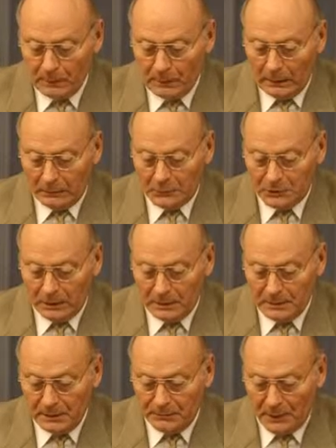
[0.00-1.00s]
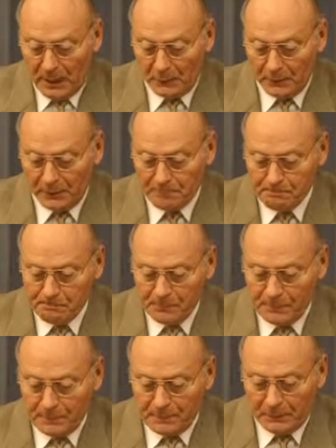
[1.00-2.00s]
and shall devour
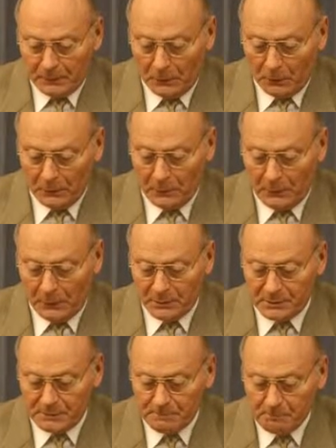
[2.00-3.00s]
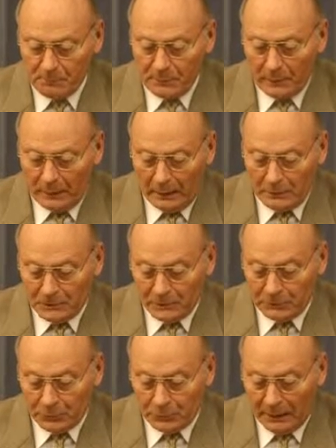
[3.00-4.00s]
the whole earth and shall
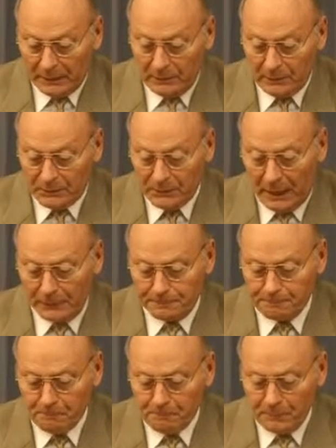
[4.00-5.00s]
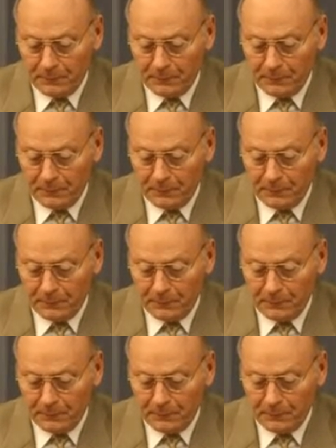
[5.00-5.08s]
tread it down